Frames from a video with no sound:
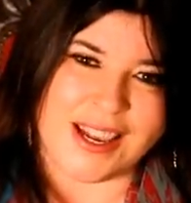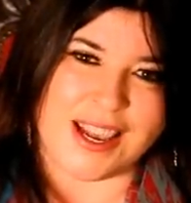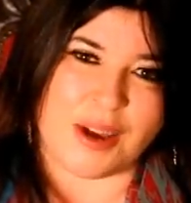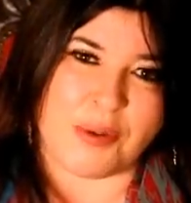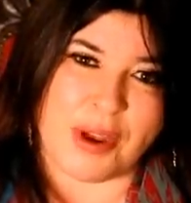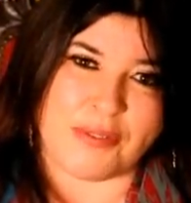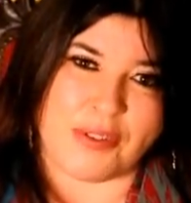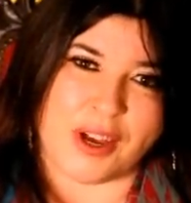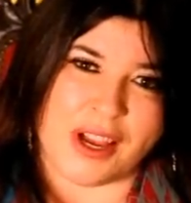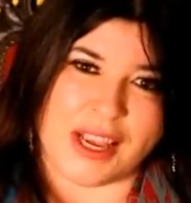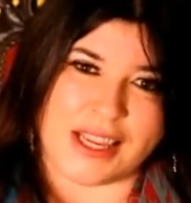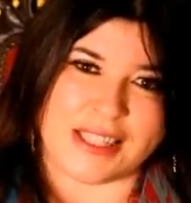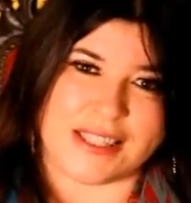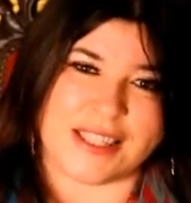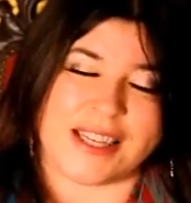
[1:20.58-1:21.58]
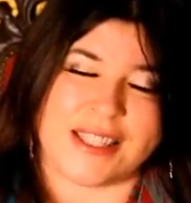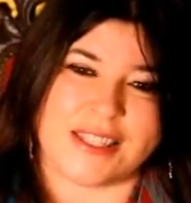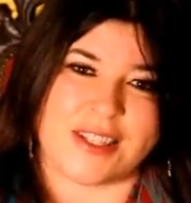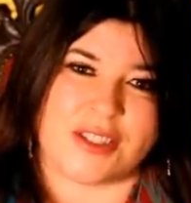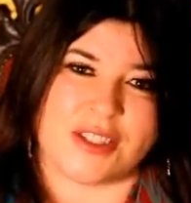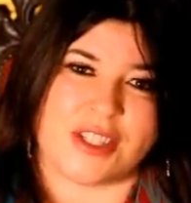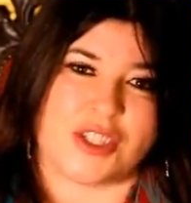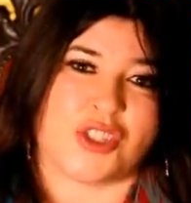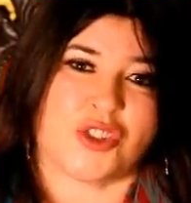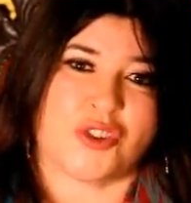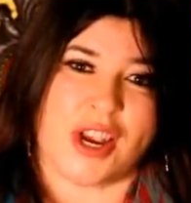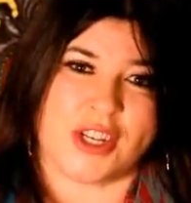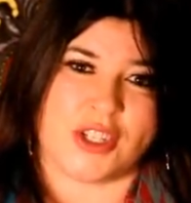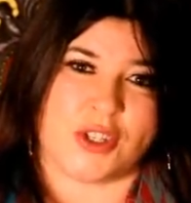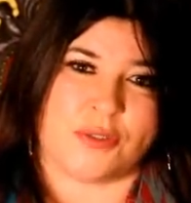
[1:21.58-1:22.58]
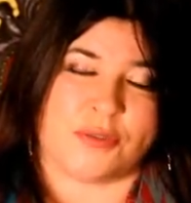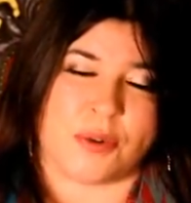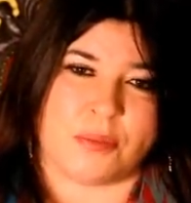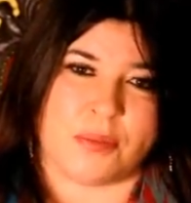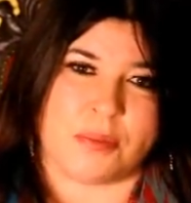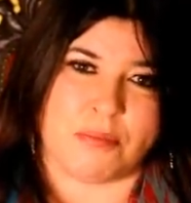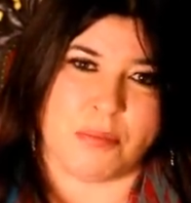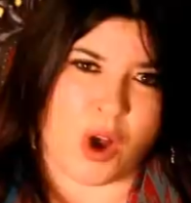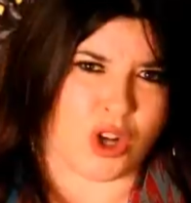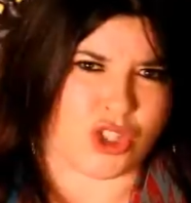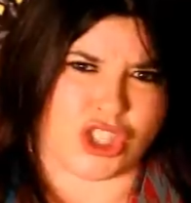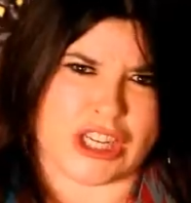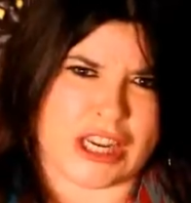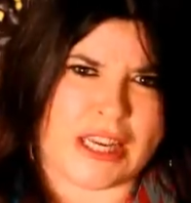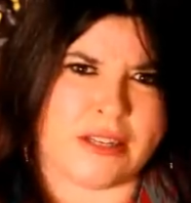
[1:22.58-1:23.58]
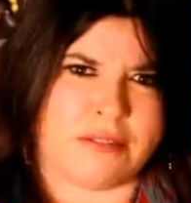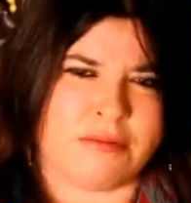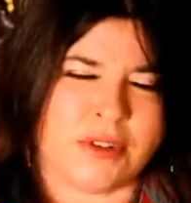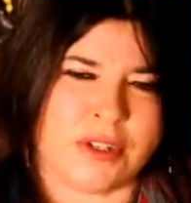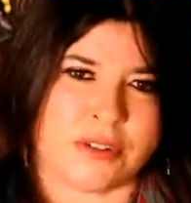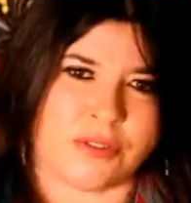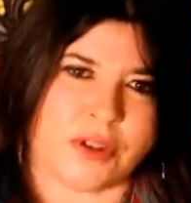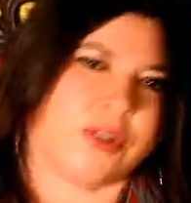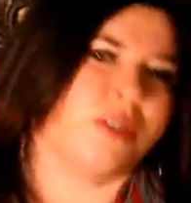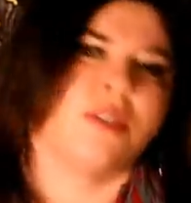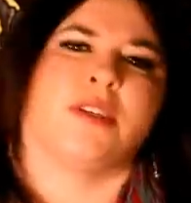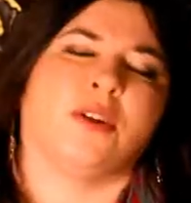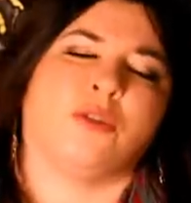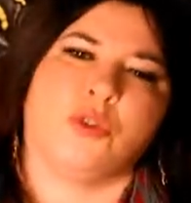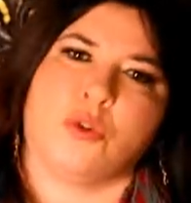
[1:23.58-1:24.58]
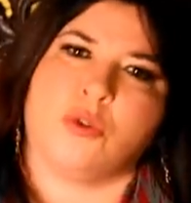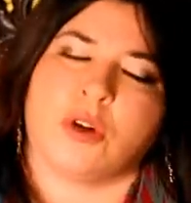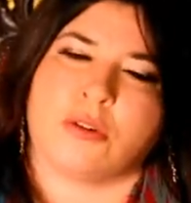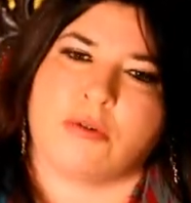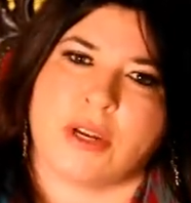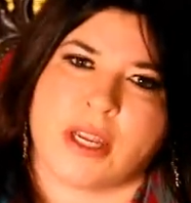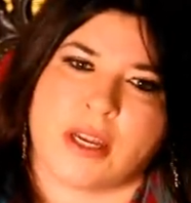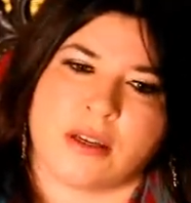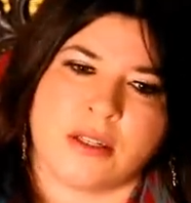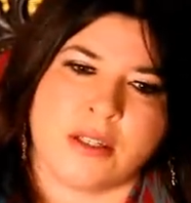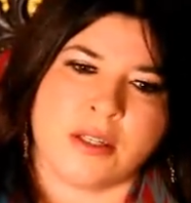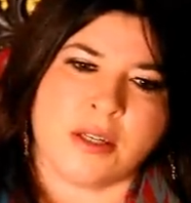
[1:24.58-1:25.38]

However, it does distract you from marching in, focusing on your career.